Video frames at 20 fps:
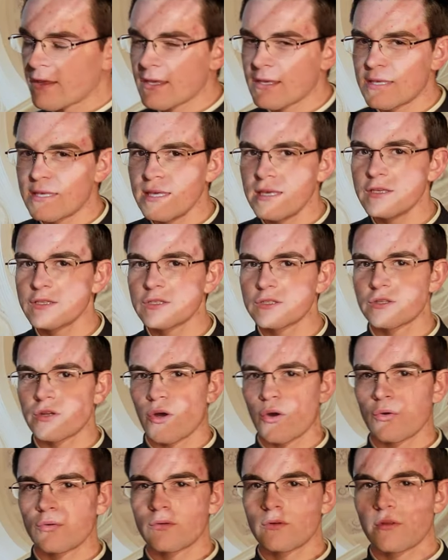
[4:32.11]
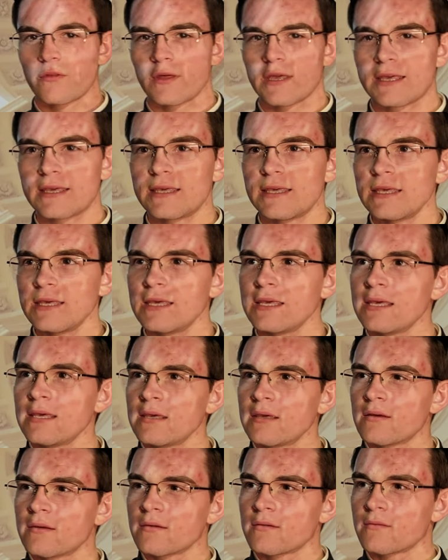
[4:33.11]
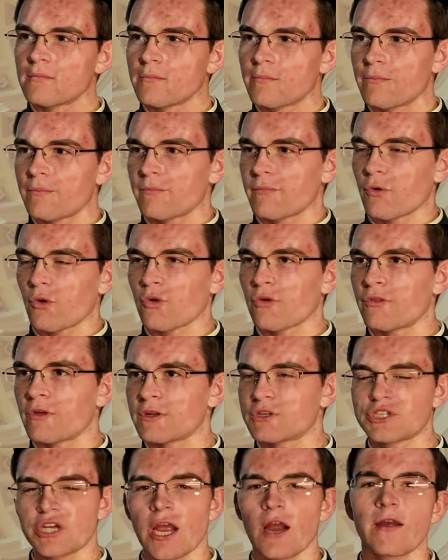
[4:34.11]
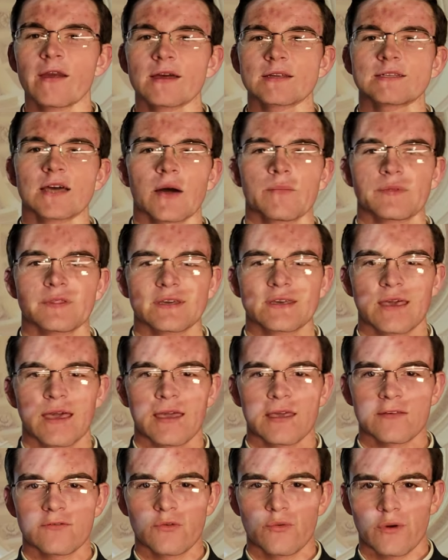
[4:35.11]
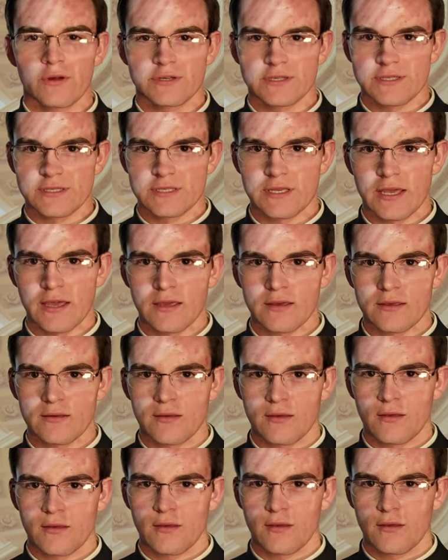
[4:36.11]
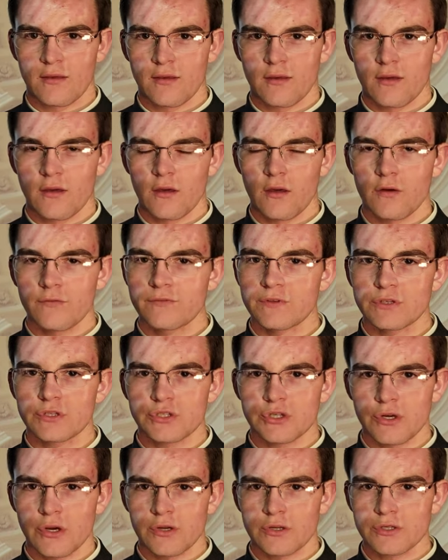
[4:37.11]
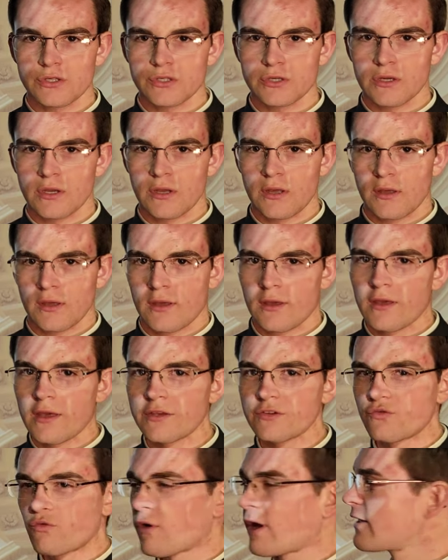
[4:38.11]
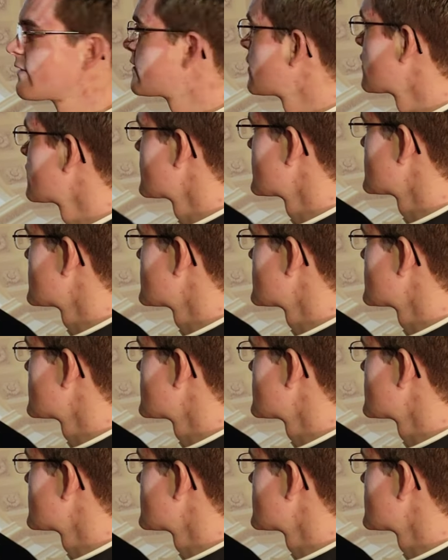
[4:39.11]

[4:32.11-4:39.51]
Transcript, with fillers: the keystone, the key or the cherry on top of the cake, if you want to say, of this church is right there